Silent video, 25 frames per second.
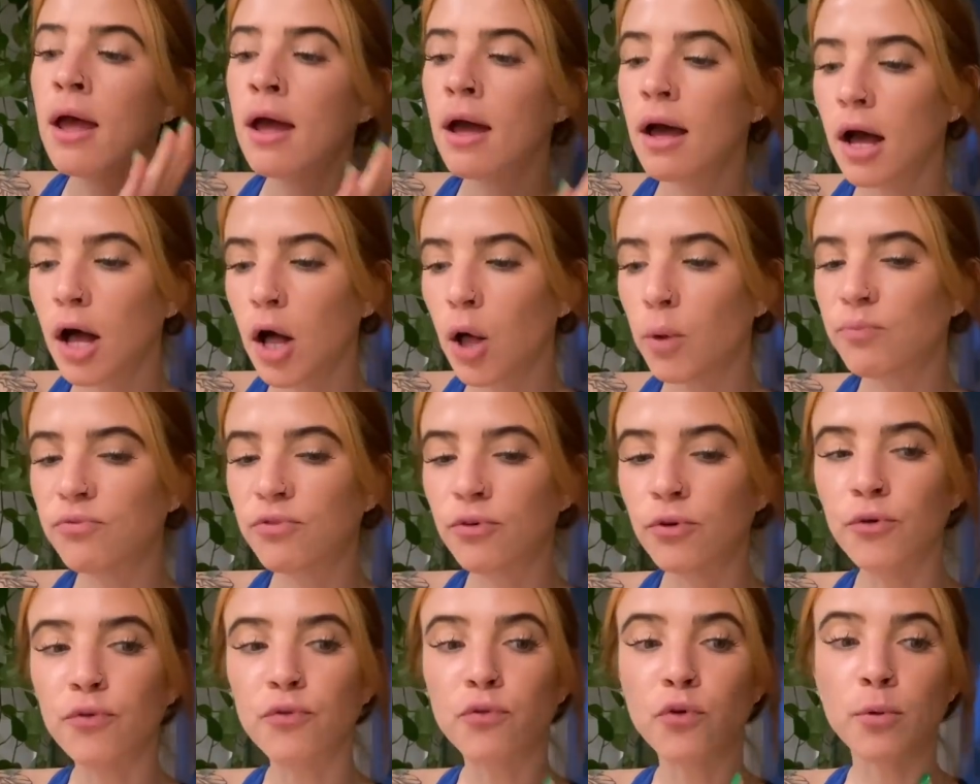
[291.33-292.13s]

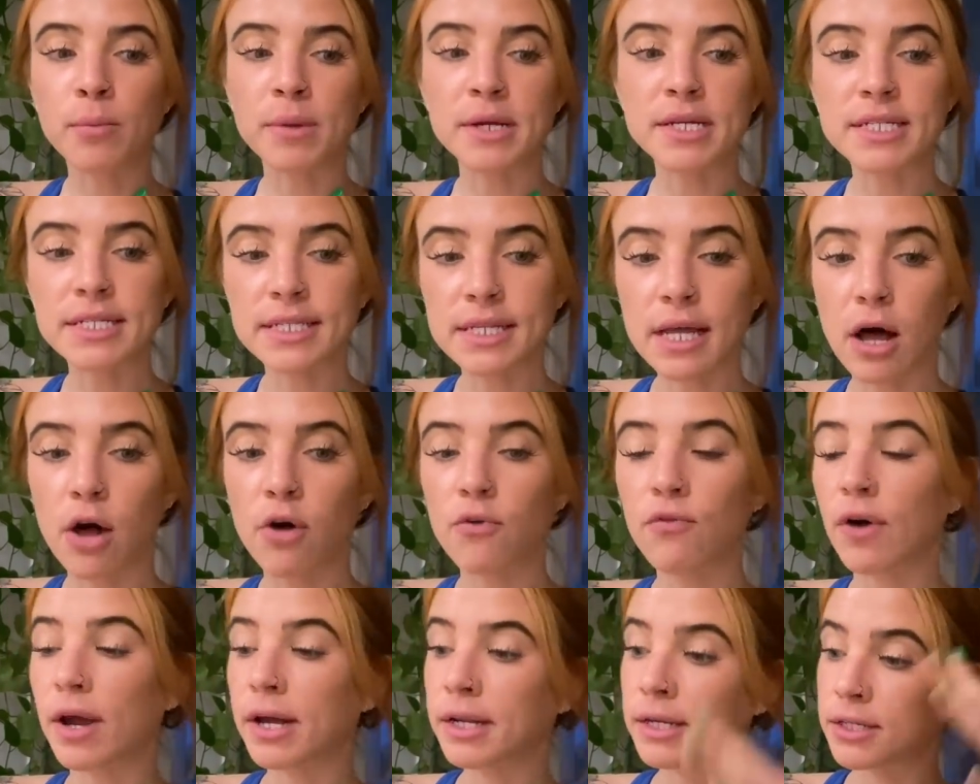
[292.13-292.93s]
helpful for
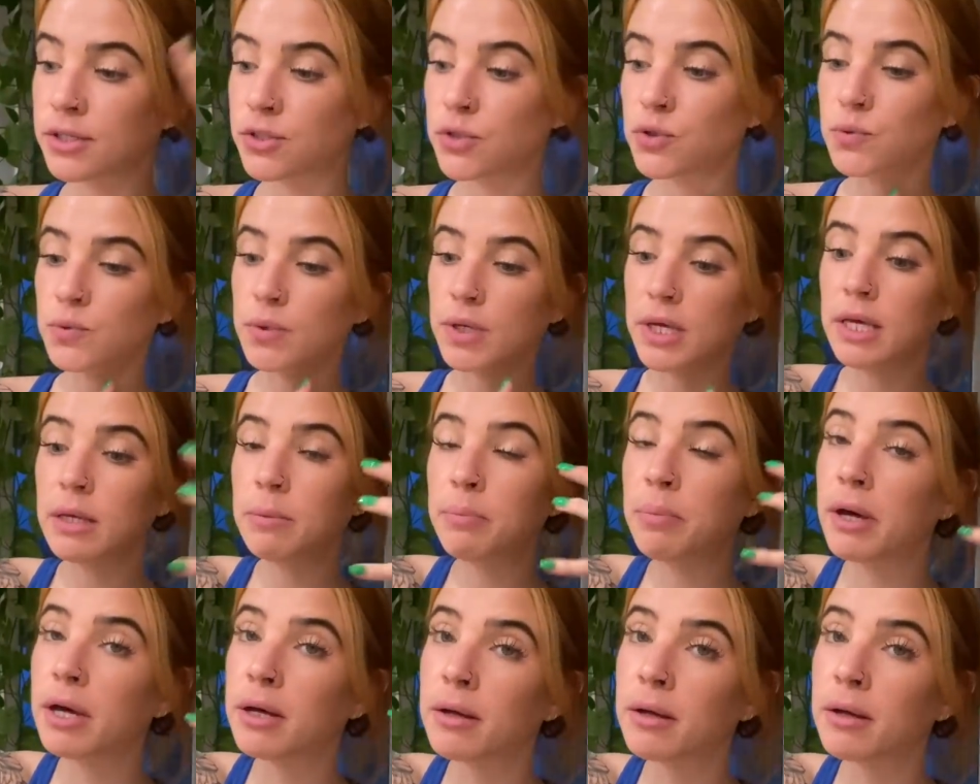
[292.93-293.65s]
myself. I need to keep